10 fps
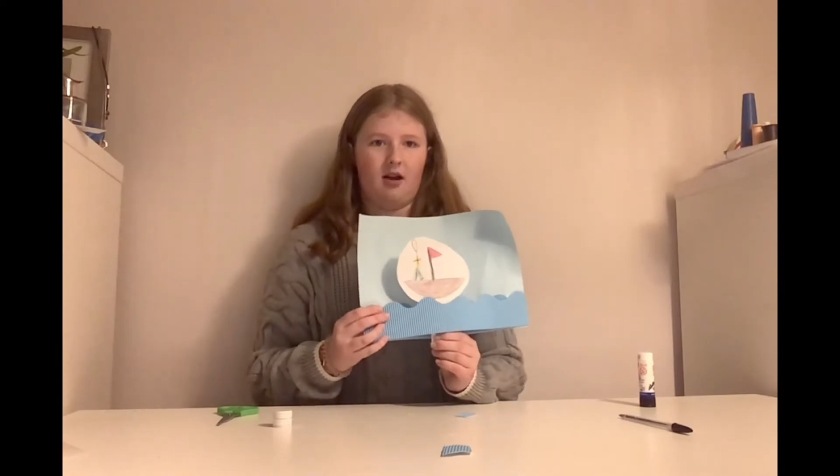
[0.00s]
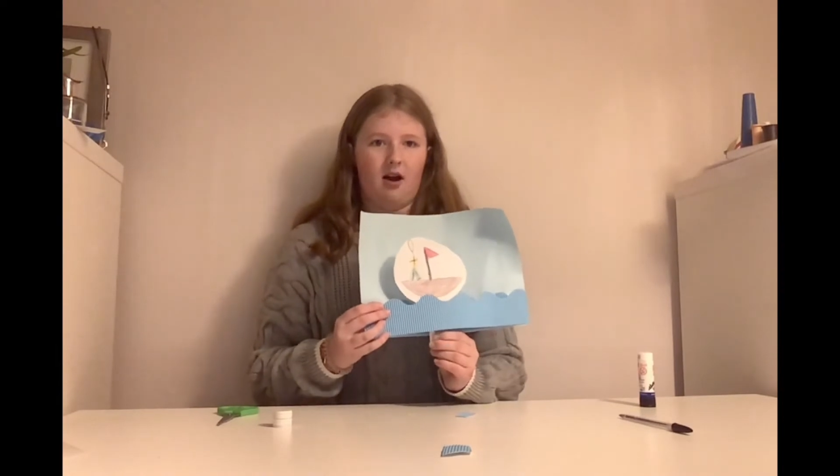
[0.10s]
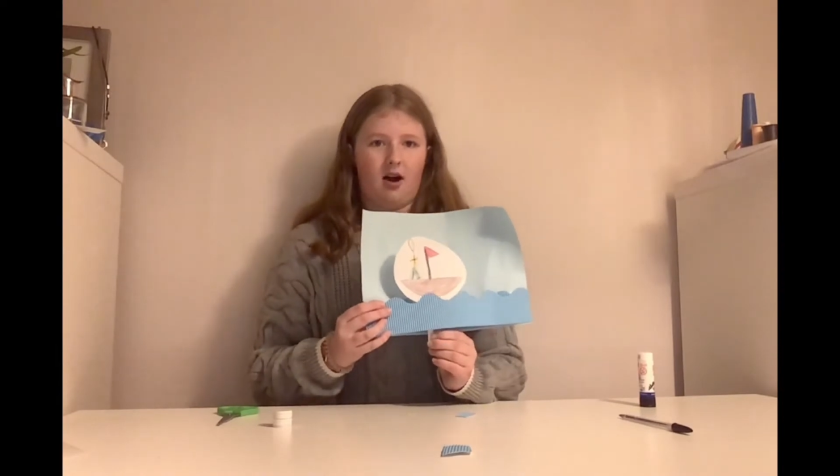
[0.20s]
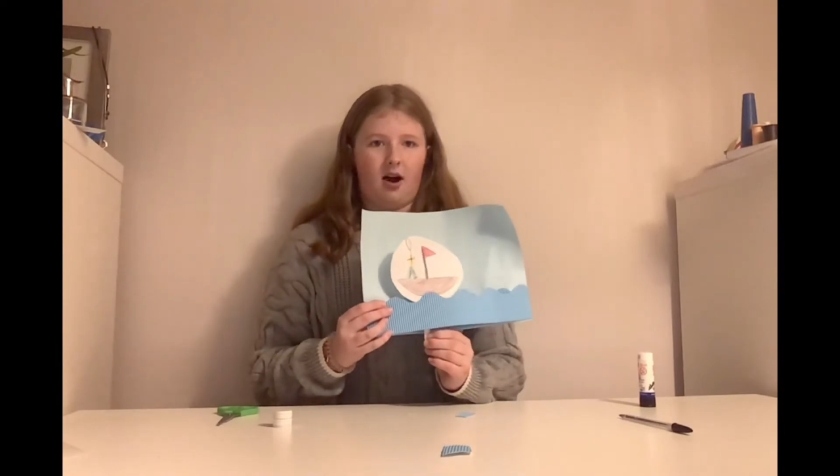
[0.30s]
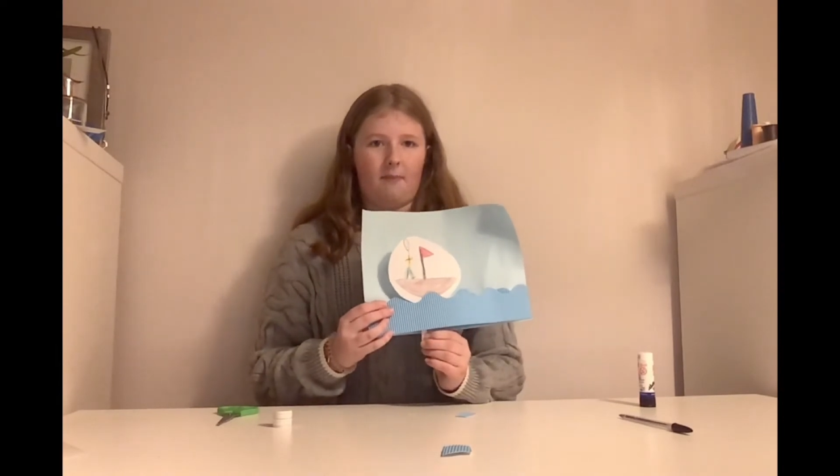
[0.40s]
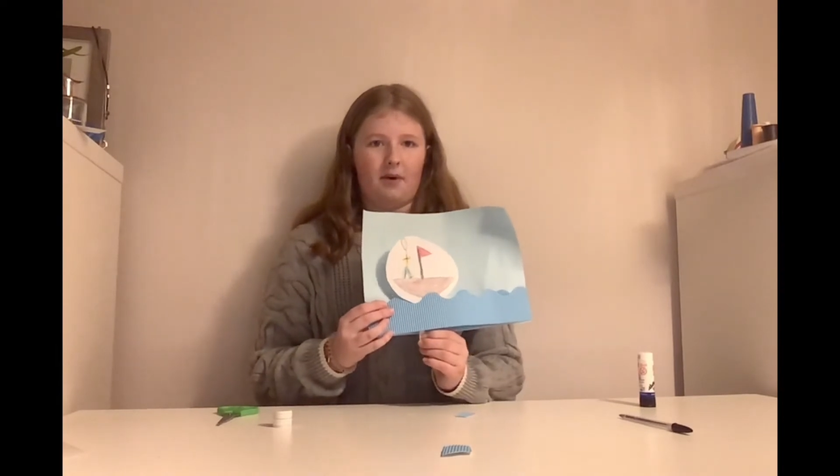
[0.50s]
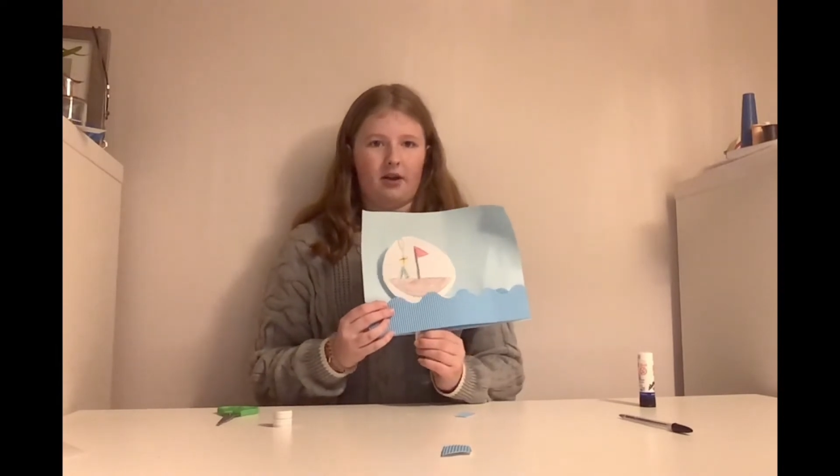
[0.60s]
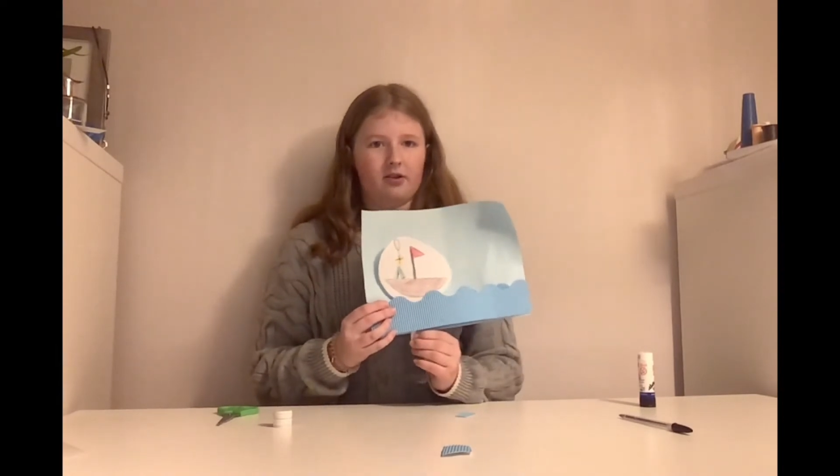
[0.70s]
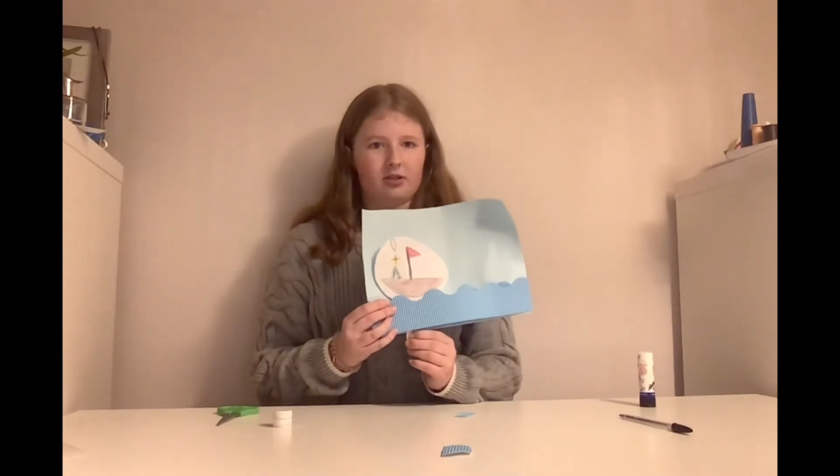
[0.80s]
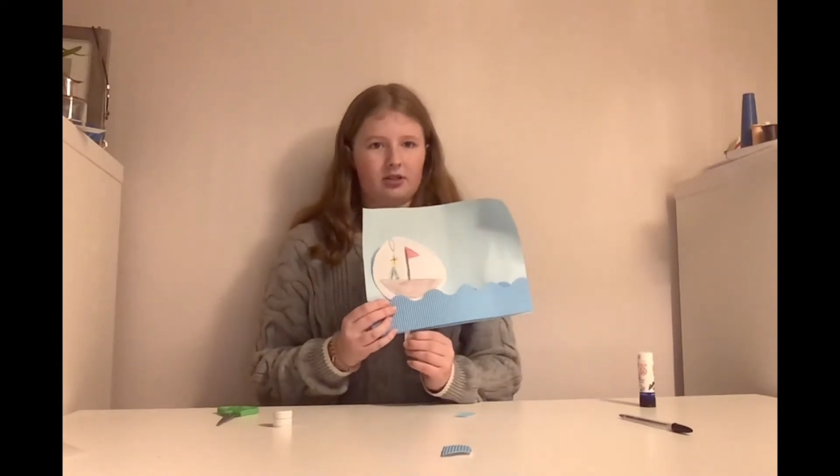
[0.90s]
our
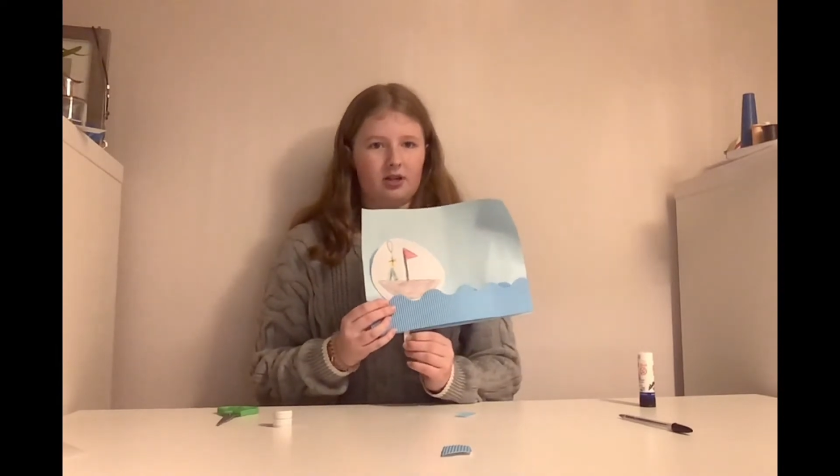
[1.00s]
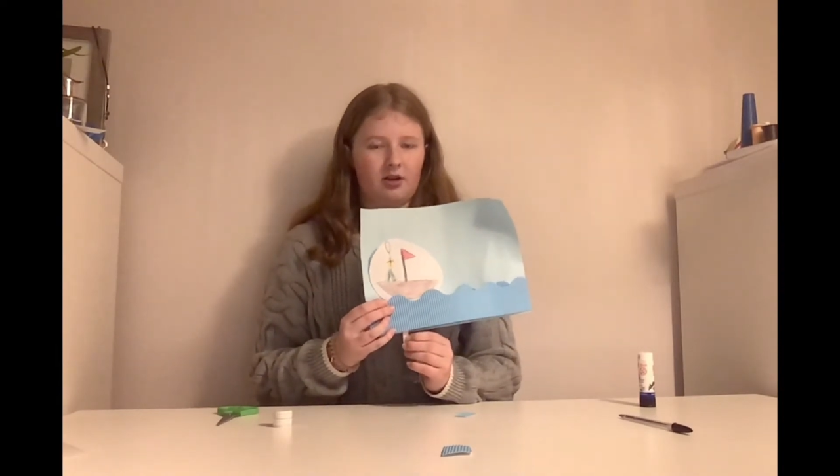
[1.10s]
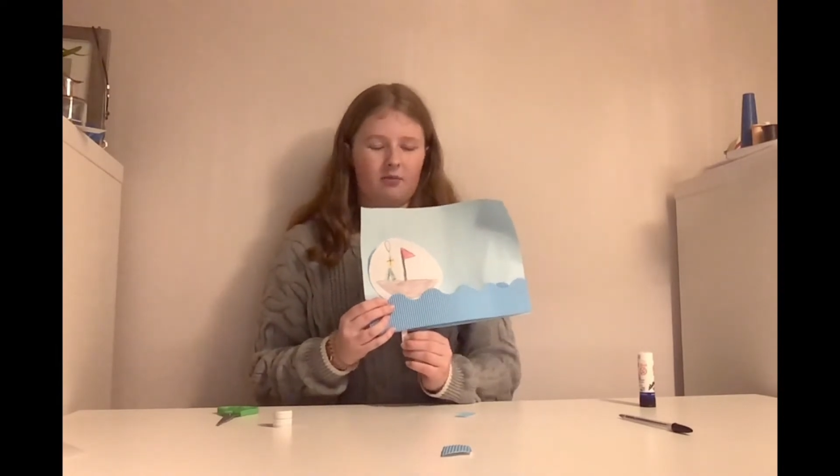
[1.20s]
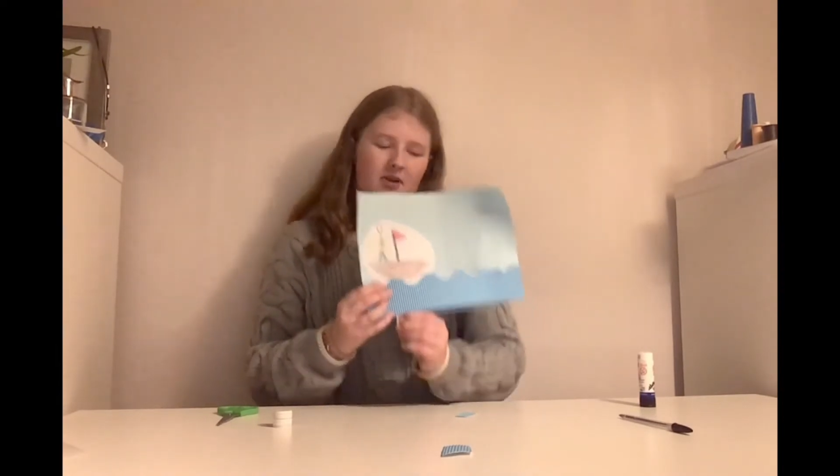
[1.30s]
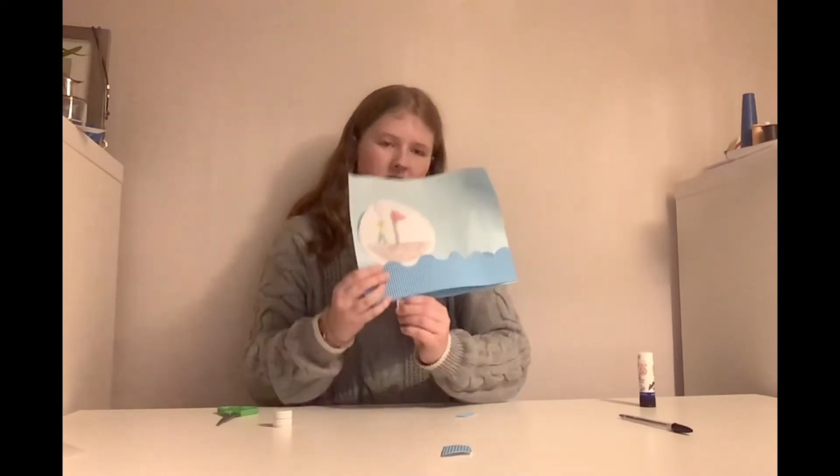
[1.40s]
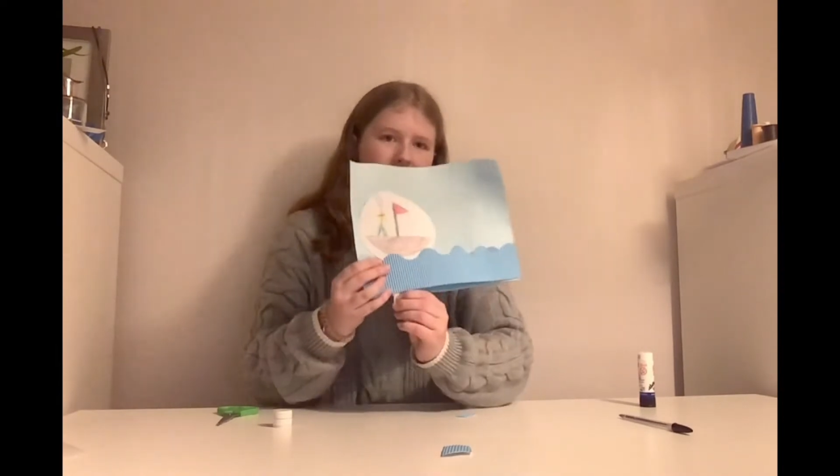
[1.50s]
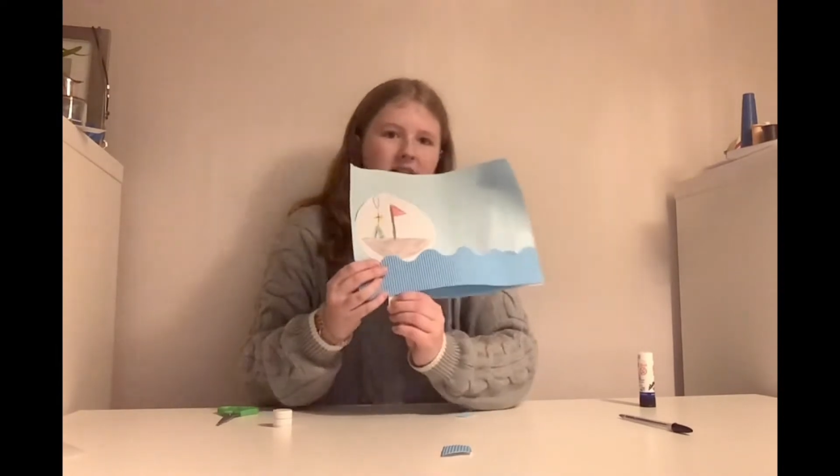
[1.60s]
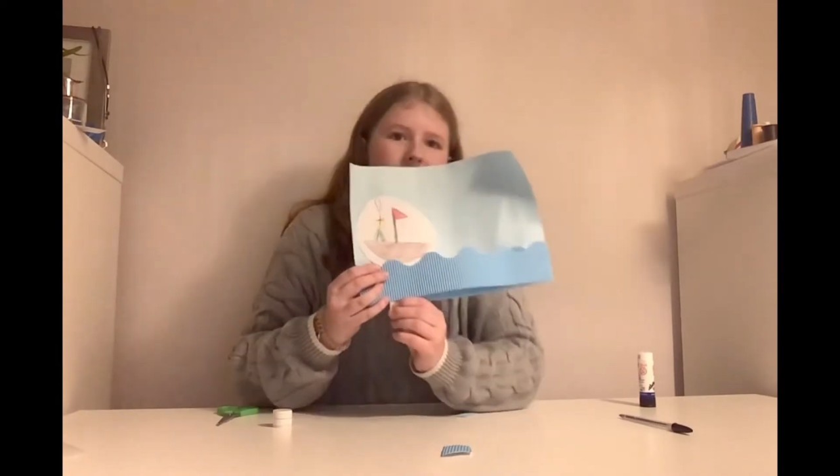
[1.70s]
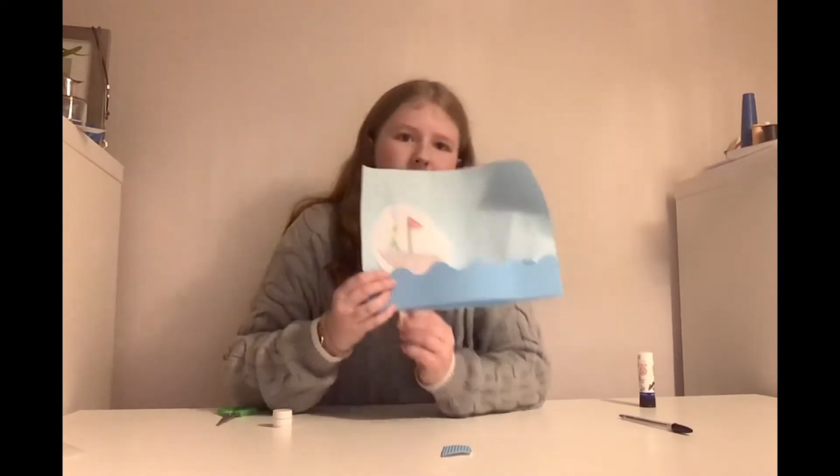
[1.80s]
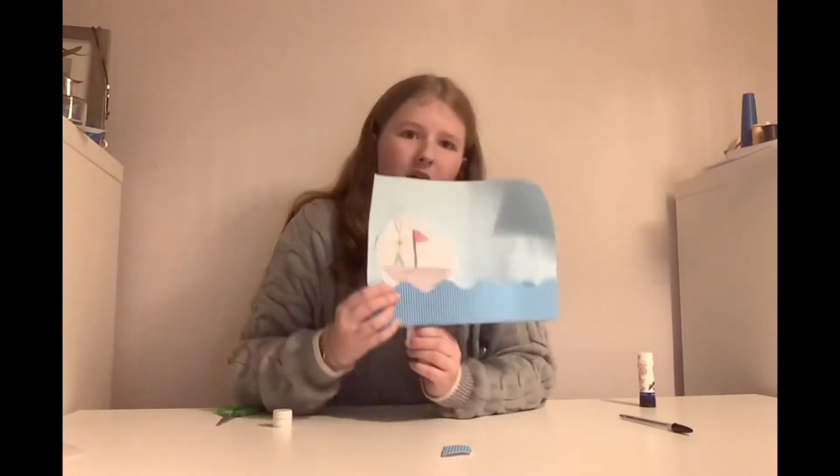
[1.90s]
boat with
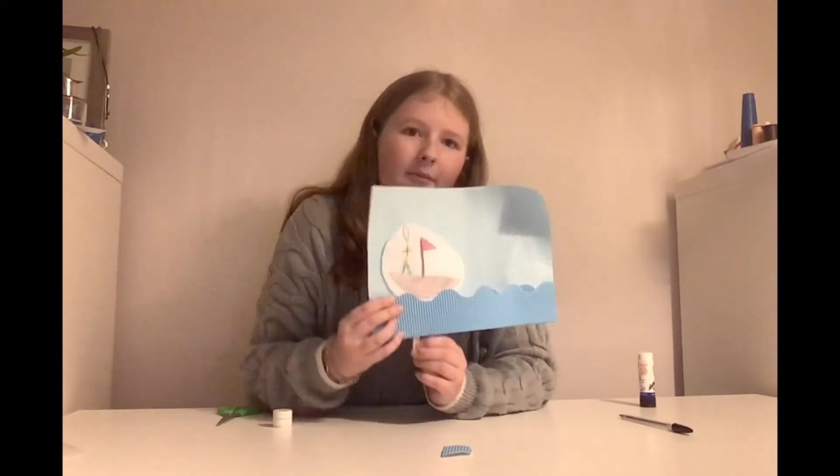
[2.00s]
Jesus on